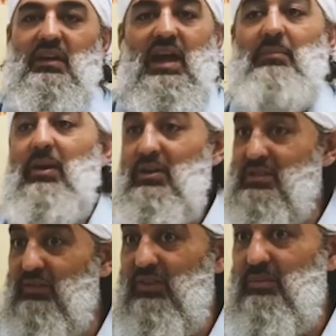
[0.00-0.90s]
And most
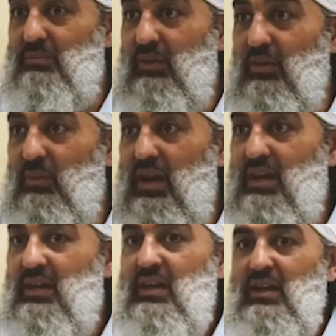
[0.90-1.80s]
of them, by the
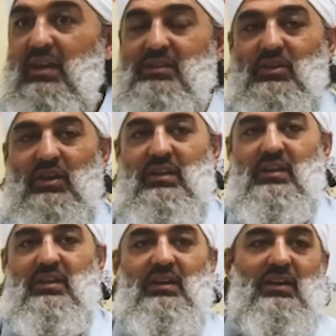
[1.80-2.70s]
way, is like...
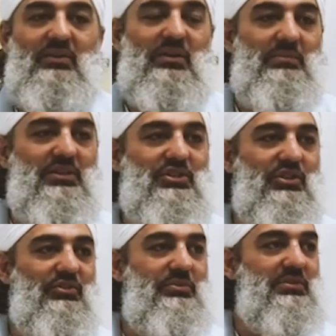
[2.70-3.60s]
I don't want to
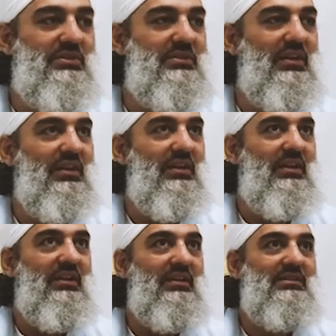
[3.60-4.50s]
mention groups because like,
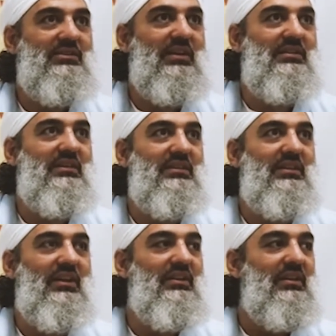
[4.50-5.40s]
it's like the, you
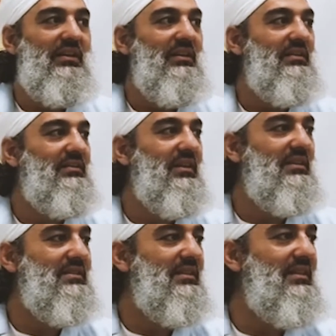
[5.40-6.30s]
know, the
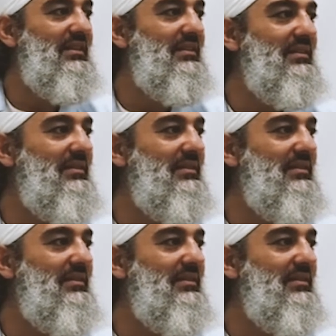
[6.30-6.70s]
Tuscany